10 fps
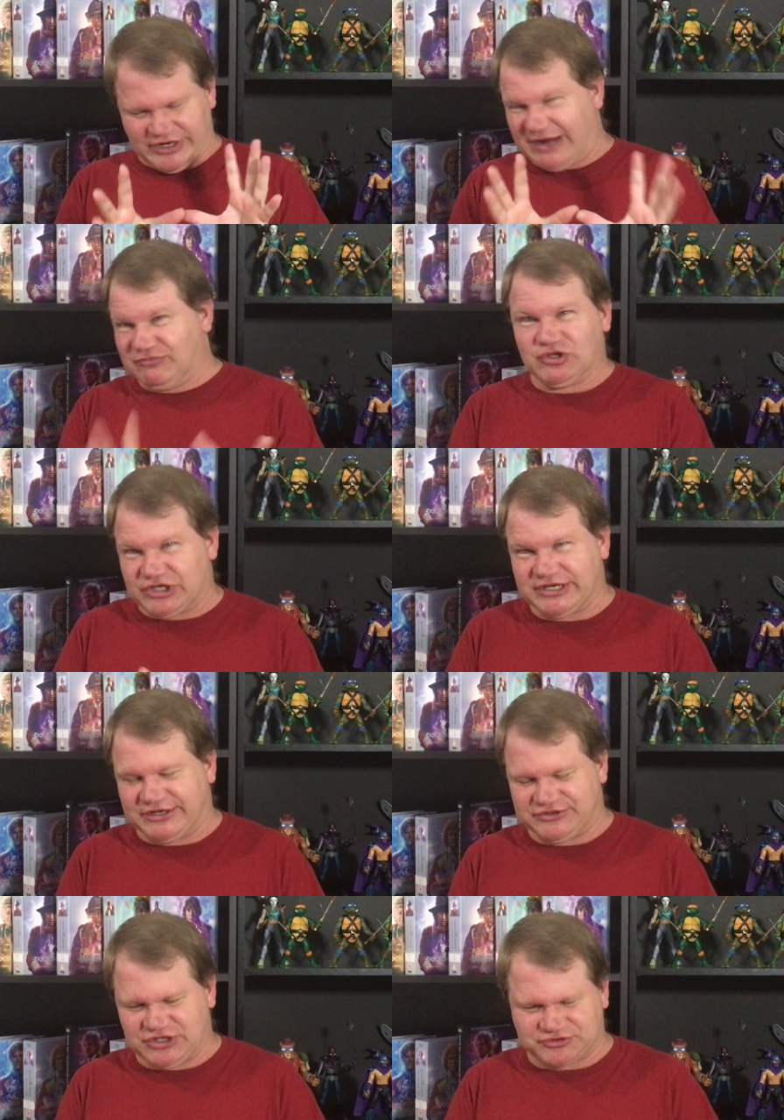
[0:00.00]
I'm looking
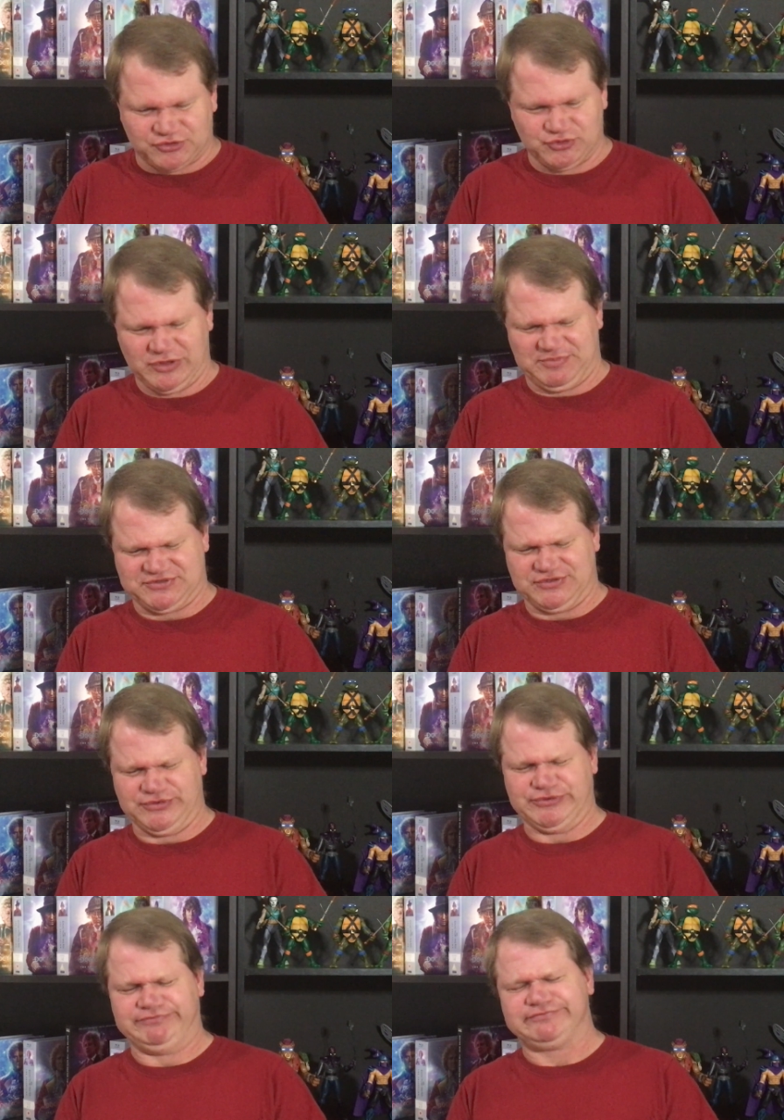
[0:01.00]
at a Doctor Who
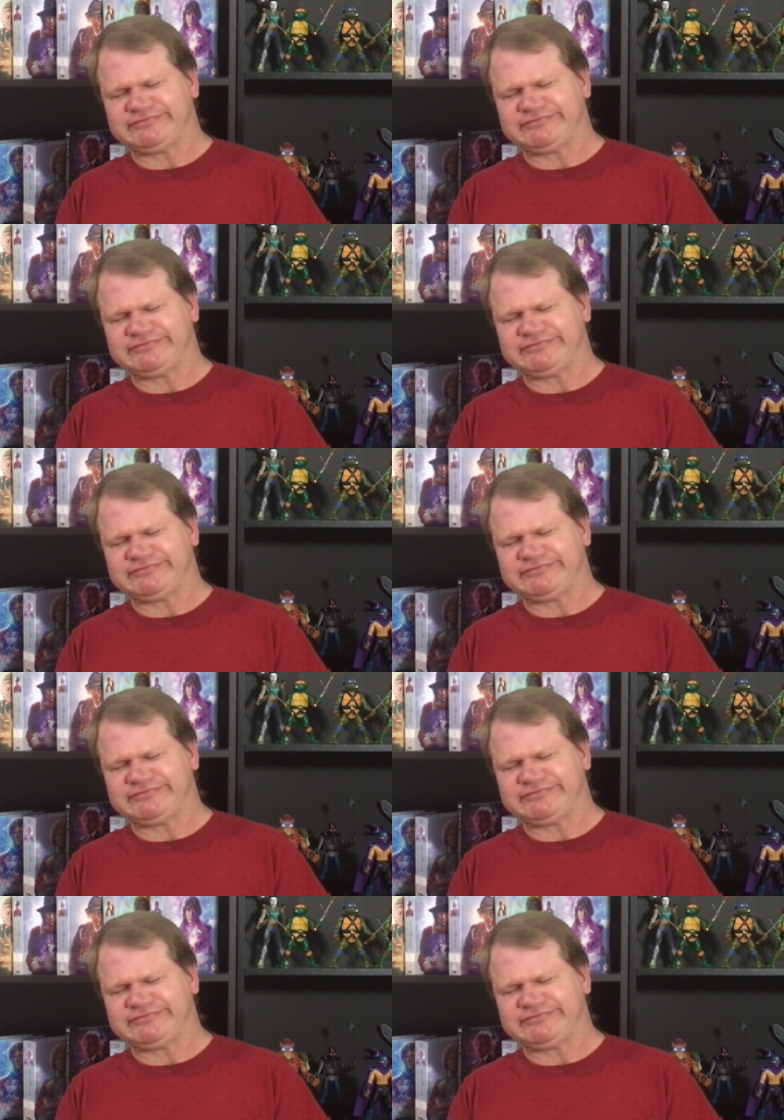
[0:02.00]
episode,